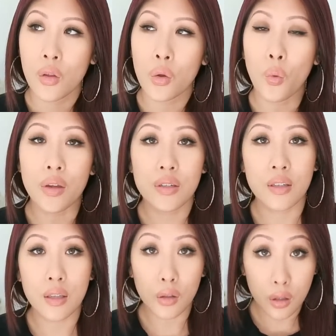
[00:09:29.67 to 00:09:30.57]
The ones,
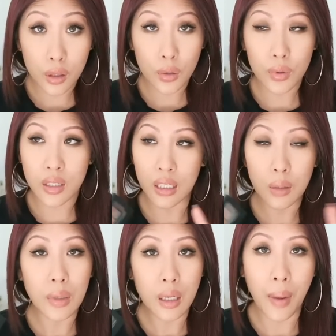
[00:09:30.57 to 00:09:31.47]
the new, the new
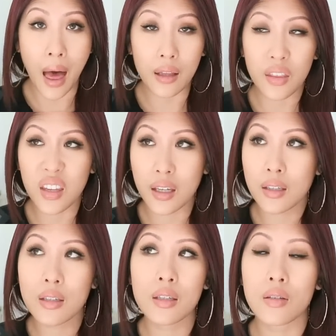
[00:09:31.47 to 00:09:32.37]
City Mini palette
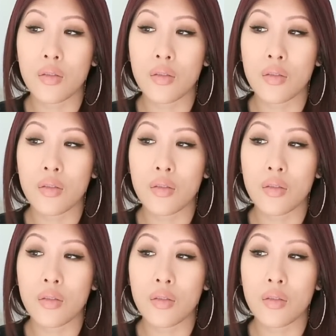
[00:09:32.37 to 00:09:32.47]
things,